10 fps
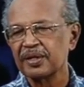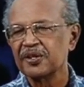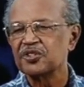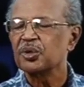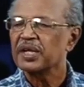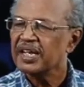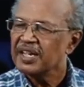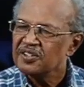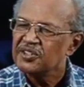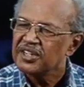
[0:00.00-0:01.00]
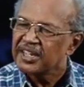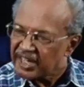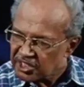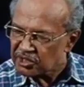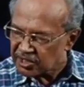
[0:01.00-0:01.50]
to
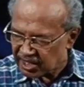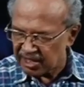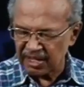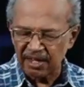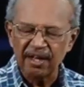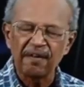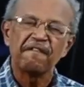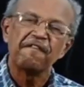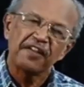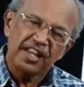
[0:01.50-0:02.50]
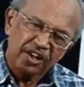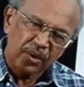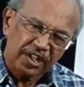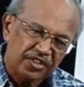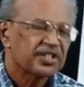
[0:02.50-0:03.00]
indicate the
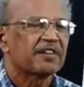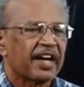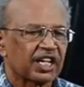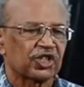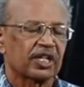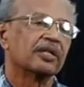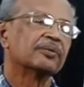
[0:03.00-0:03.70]
frequency of action.